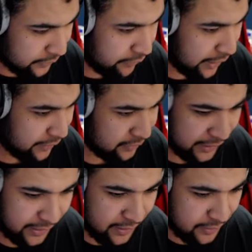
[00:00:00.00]
Right, let's
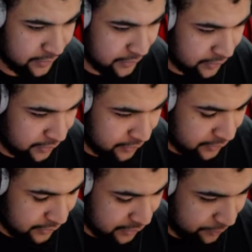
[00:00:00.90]
see.
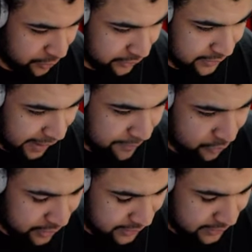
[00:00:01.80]
Come on, can
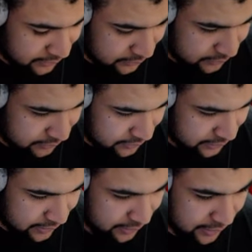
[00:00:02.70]
we,
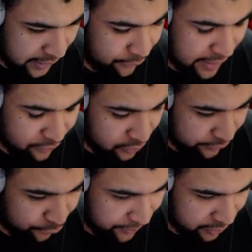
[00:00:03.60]
if we haven't got
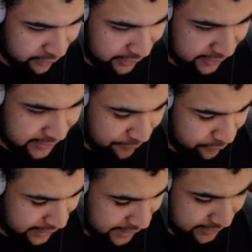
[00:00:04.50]
this freebie already, can
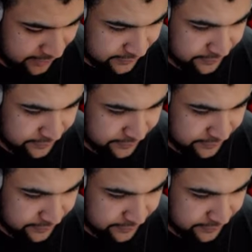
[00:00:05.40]
we get it?